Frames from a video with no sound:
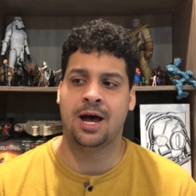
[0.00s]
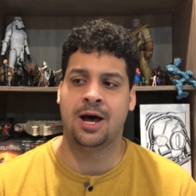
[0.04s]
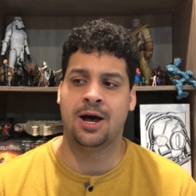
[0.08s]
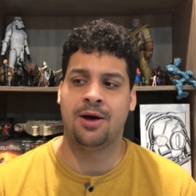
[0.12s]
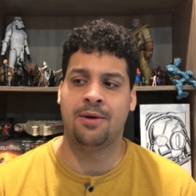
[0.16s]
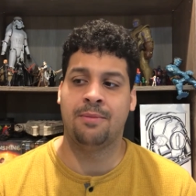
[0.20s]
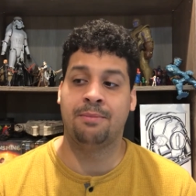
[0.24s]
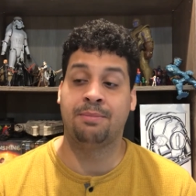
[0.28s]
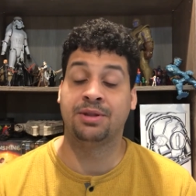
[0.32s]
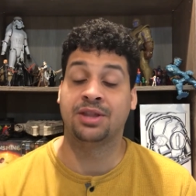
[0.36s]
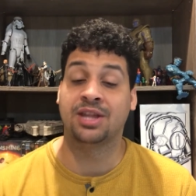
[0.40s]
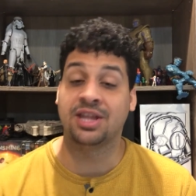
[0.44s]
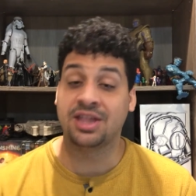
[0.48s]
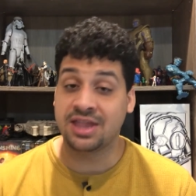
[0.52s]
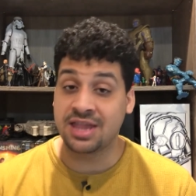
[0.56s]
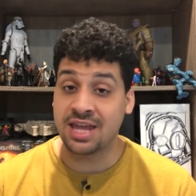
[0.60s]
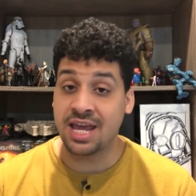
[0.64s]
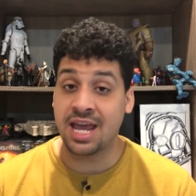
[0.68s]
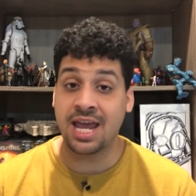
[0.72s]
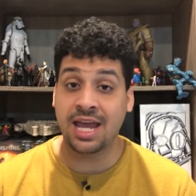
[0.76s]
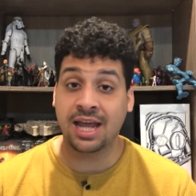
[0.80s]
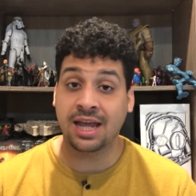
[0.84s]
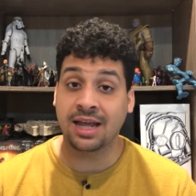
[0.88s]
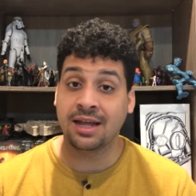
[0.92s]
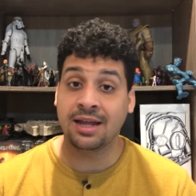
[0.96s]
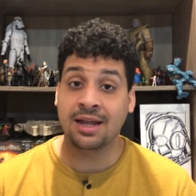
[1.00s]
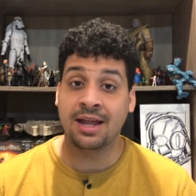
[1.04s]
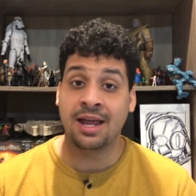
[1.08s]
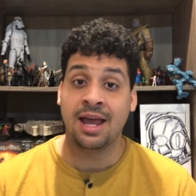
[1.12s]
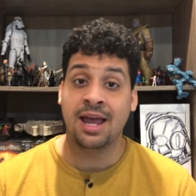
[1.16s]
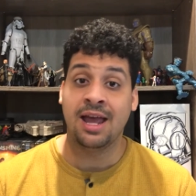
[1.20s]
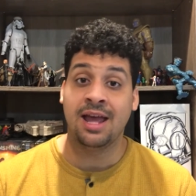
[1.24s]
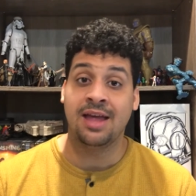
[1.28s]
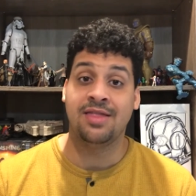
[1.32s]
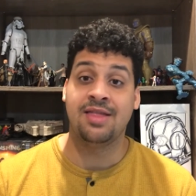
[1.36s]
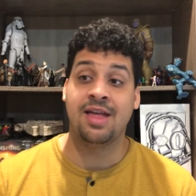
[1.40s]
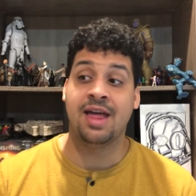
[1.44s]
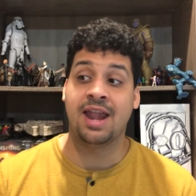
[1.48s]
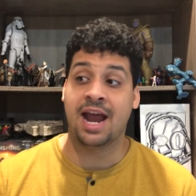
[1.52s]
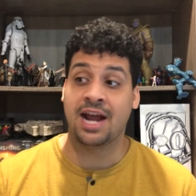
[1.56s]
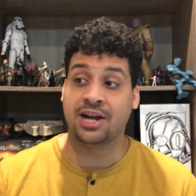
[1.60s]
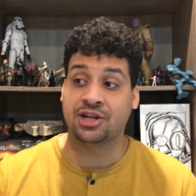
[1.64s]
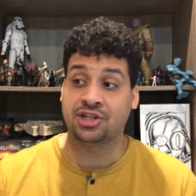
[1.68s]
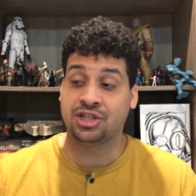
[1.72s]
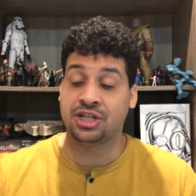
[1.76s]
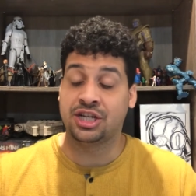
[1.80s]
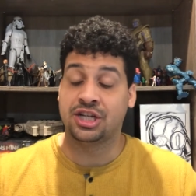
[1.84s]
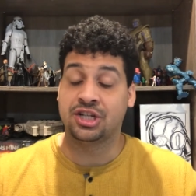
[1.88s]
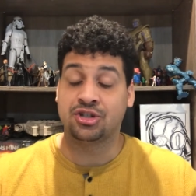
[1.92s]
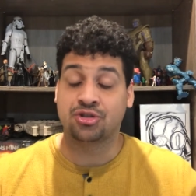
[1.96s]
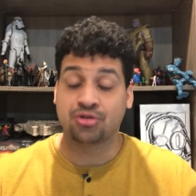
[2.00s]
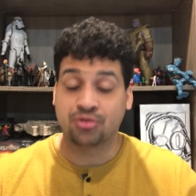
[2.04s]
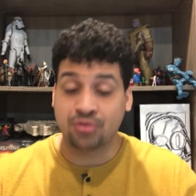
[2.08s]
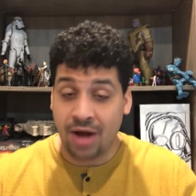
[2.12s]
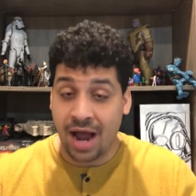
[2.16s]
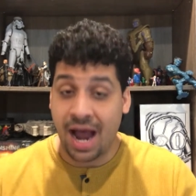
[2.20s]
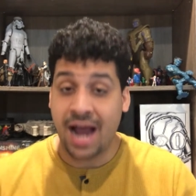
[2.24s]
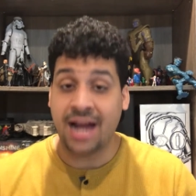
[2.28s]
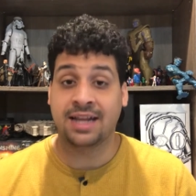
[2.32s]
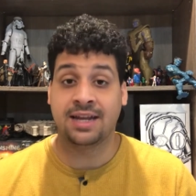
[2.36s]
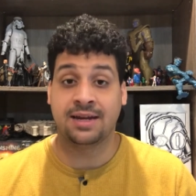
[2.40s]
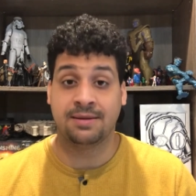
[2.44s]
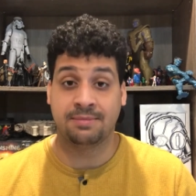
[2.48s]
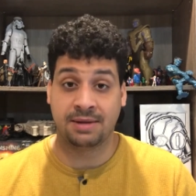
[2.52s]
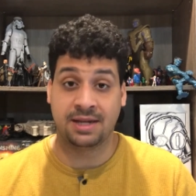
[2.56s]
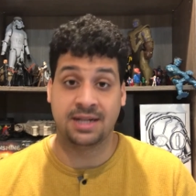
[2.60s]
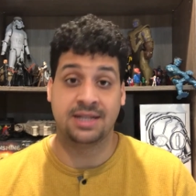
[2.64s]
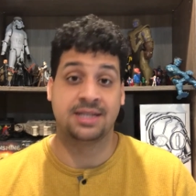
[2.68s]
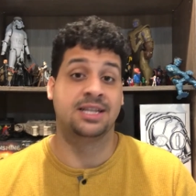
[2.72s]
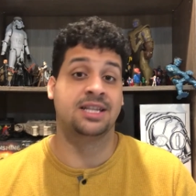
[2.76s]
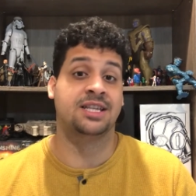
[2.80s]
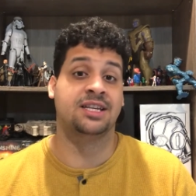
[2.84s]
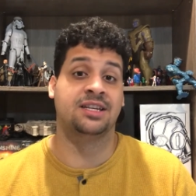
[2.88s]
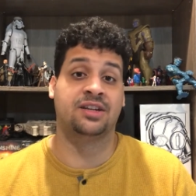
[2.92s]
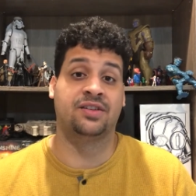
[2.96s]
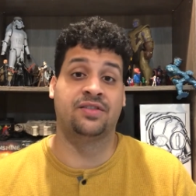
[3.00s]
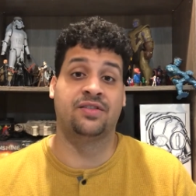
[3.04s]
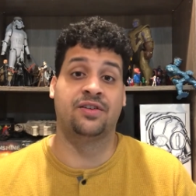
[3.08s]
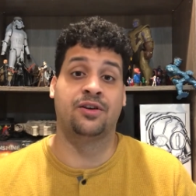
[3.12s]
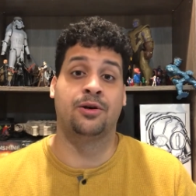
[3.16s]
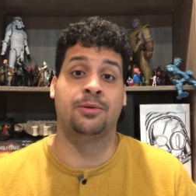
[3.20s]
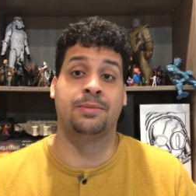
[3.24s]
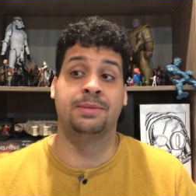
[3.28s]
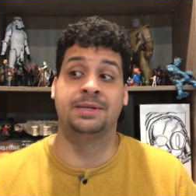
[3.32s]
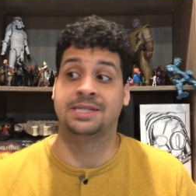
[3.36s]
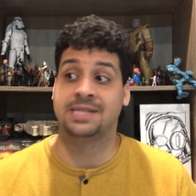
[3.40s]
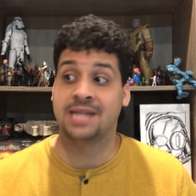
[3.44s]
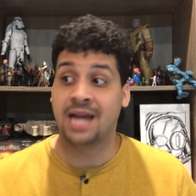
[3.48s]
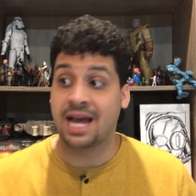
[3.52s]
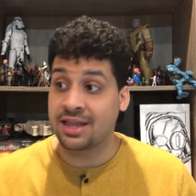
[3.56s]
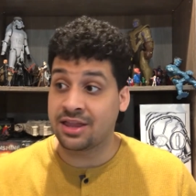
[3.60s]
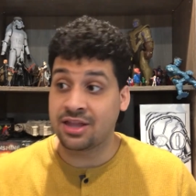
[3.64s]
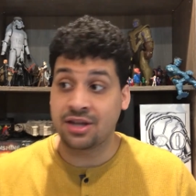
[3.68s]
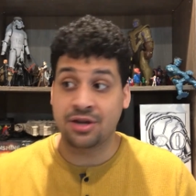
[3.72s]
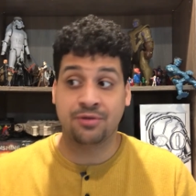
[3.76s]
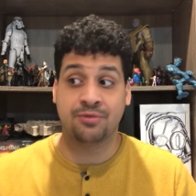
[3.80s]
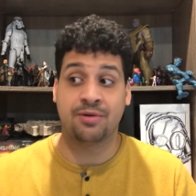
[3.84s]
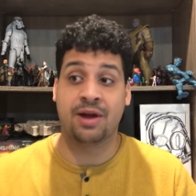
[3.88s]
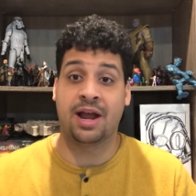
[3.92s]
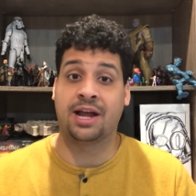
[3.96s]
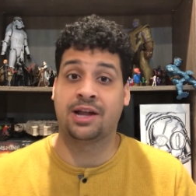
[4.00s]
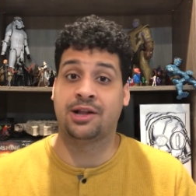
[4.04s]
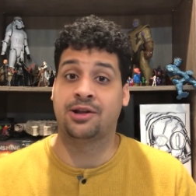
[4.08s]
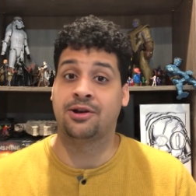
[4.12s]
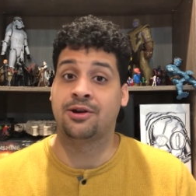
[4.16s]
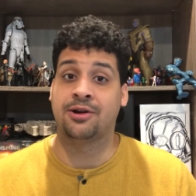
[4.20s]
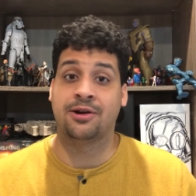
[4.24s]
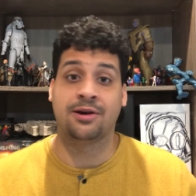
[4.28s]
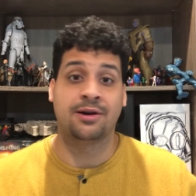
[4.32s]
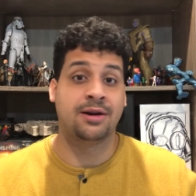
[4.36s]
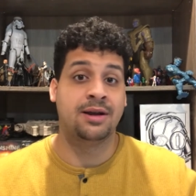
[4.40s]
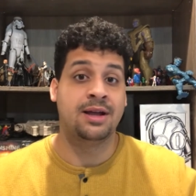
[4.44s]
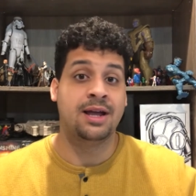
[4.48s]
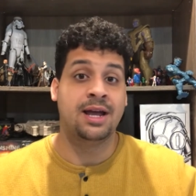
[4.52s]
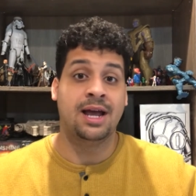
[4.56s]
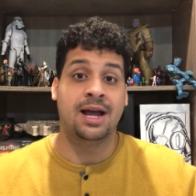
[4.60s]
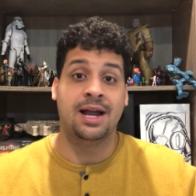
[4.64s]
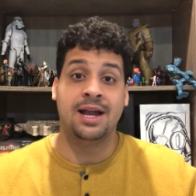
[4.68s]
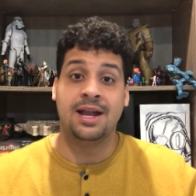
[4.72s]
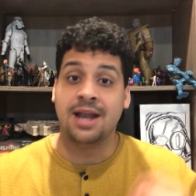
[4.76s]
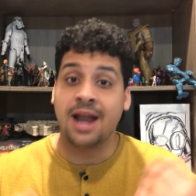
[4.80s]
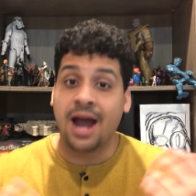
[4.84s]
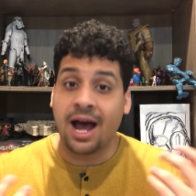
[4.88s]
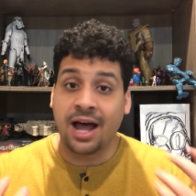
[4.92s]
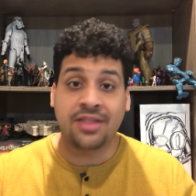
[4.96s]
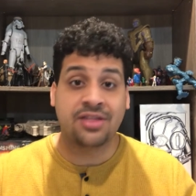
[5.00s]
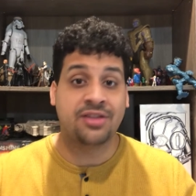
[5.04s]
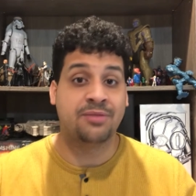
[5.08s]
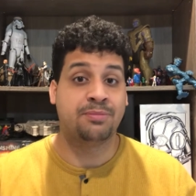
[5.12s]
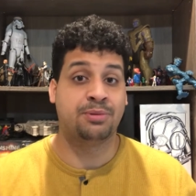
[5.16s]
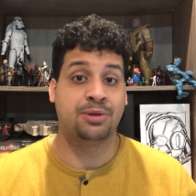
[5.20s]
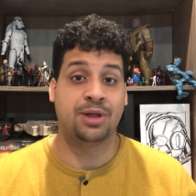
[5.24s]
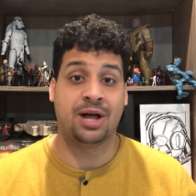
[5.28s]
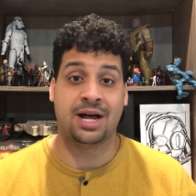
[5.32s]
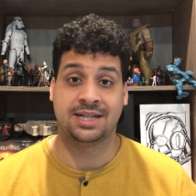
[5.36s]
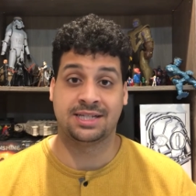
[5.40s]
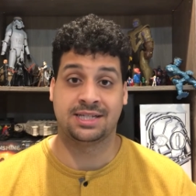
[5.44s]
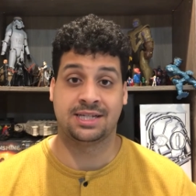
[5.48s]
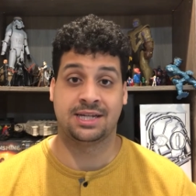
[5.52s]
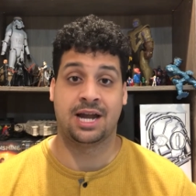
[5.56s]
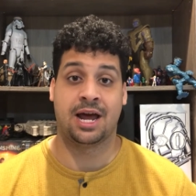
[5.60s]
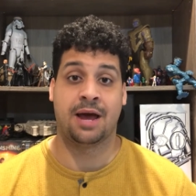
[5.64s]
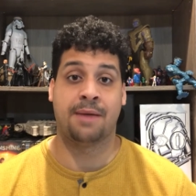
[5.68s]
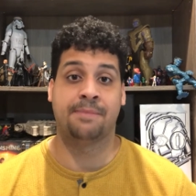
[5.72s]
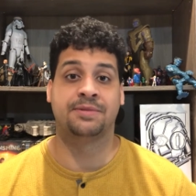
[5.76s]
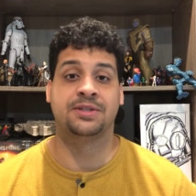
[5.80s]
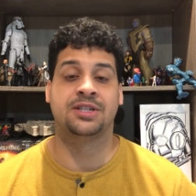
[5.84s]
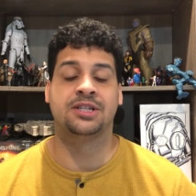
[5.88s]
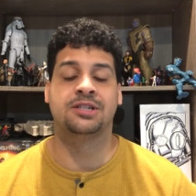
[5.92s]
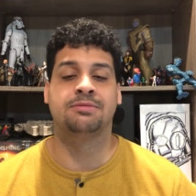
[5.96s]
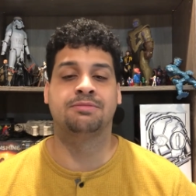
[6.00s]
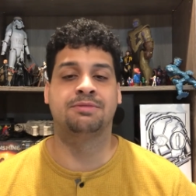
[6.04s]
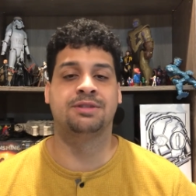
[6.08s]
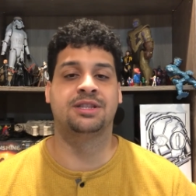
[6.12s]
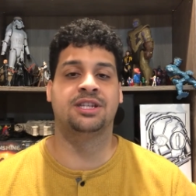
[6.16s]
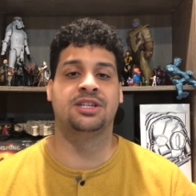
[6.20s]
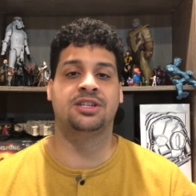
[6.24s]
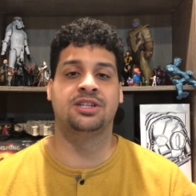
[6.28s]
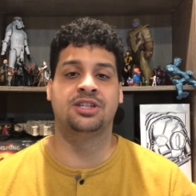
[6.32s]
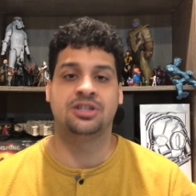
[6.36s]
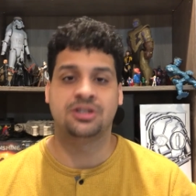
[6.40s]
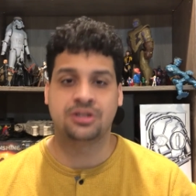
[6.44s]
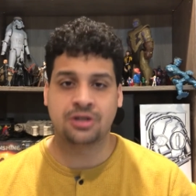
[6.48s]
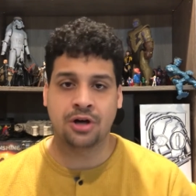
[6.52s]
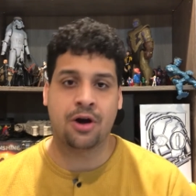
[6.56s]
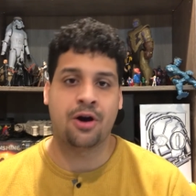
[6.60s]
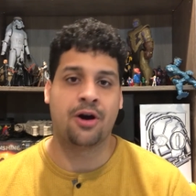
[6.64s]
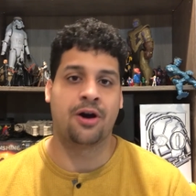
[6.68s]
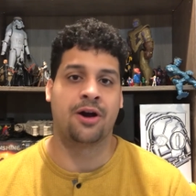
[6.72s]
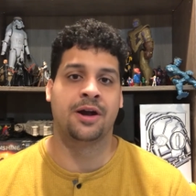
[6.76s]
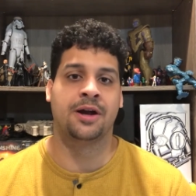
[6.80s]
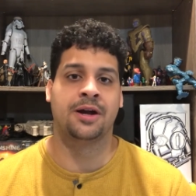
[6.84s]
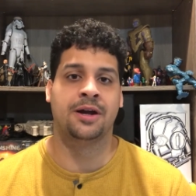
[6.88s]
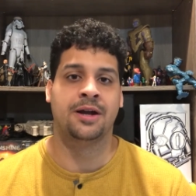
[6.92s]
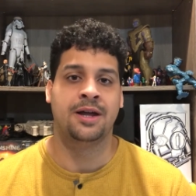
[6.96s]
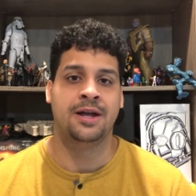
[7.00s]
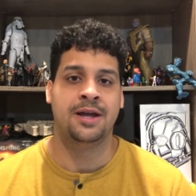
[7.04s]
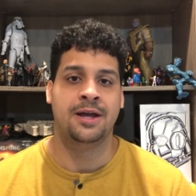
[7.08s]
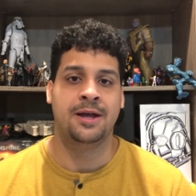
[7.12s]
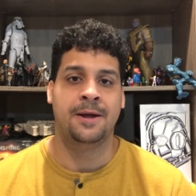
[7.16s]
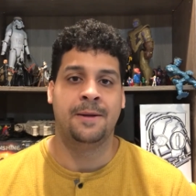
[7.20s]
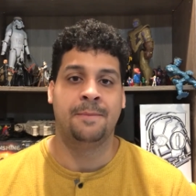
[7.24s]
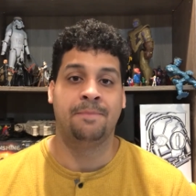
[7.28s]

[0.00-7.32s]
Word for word: Um, but the thing that actually attracted me to this film is not the director, not the plot synopsis, but the star.